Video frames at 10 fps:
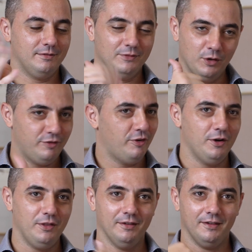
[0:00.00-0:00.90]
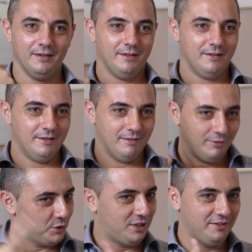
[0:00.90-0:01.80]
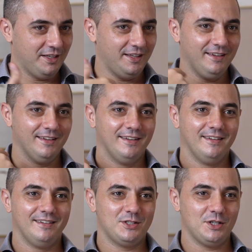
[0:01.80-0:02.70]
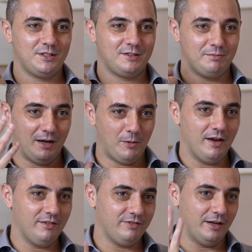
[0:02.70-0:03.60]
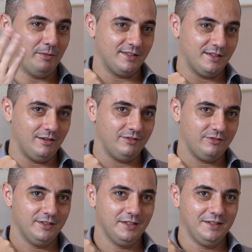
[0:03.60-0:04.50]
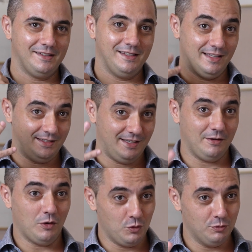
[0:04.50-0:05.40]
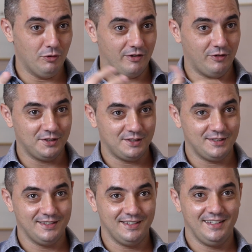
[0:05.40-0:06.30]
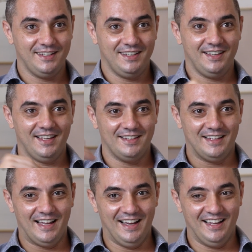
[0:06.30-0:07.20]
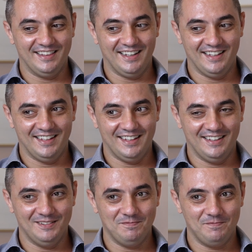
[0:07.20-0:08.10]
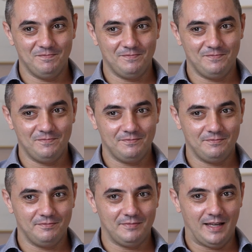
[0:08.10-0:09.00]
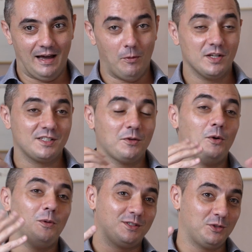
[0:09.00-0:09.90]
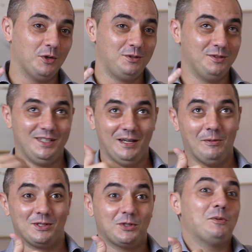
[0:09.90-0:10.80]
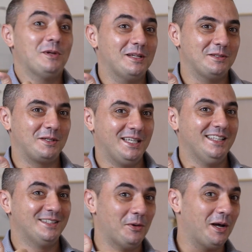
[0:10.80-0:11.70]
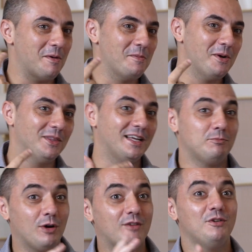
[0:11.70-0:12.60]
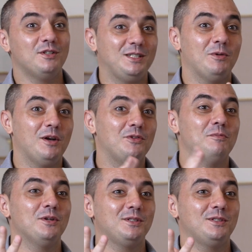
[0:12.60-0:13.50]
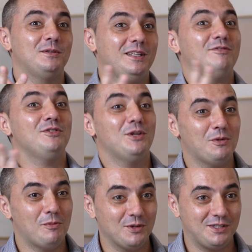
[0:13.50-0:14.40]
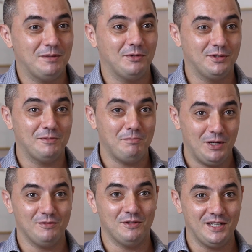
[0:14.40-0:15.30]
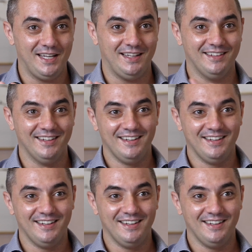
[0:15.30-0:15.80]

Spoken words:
no phone, no TV, just my wife and myself eating a good breakfast. And I was always taught, I was taught when I was a kid, so I remember that breakfast is one of the most, if not the most important meal of the day.